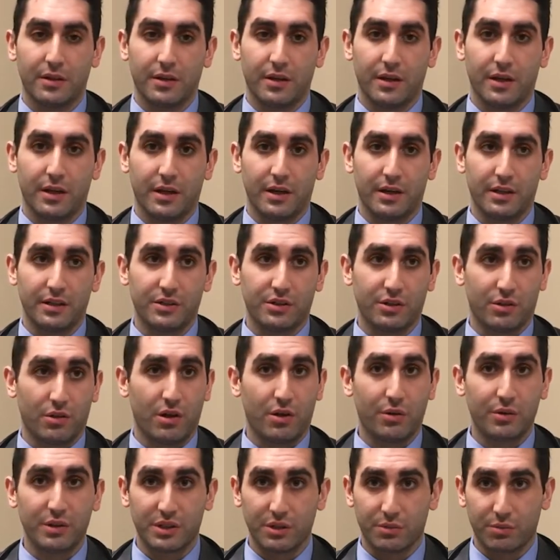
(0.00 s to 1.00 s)
Is there
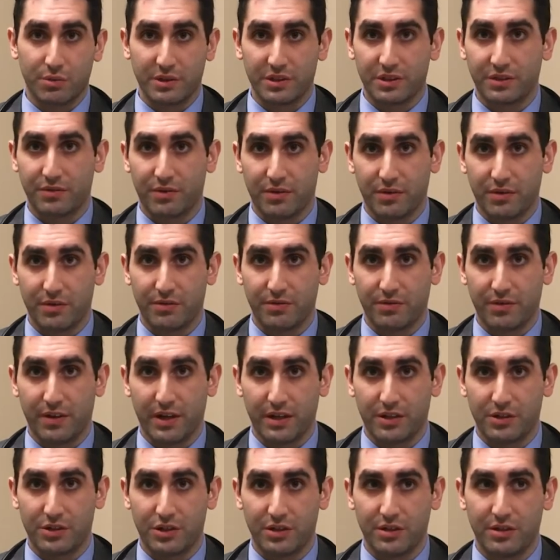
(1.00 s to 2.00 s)
always a risk for
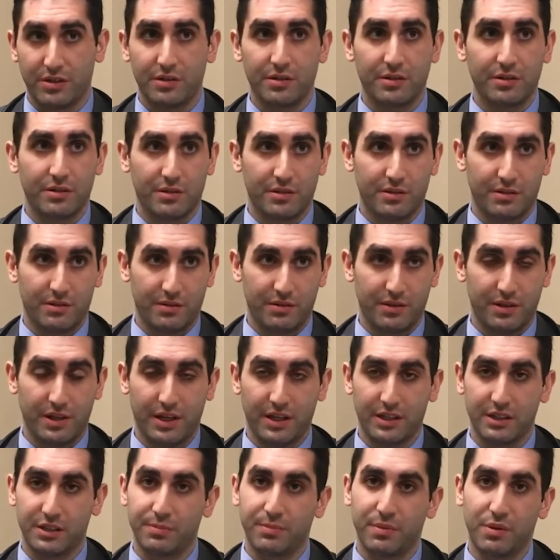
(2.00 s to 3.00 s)
infection?
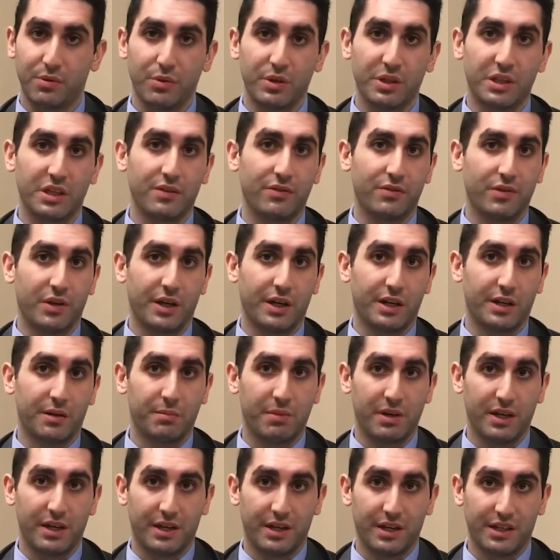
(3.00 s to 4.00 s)
Yes, but we give you
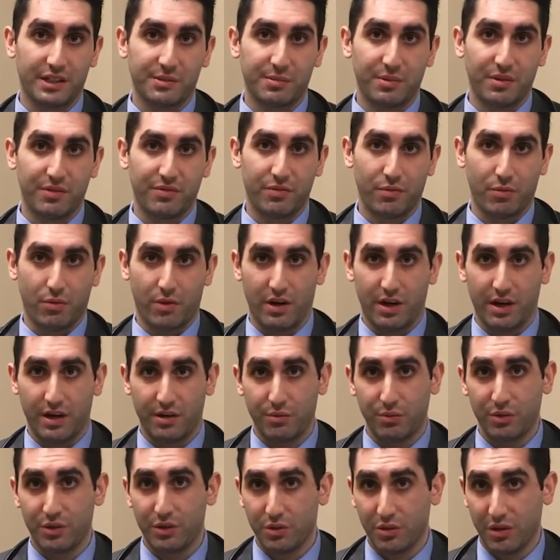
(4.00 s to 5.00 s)
antibiotics beforehand
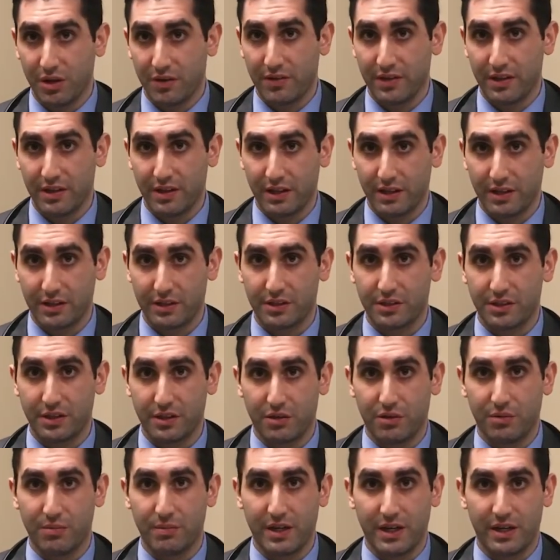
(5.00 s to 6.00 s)
and we do everything in a
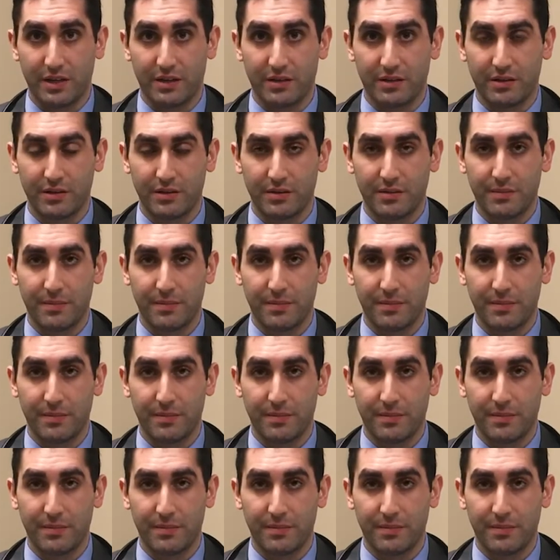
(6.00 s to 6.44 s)
sterile manner.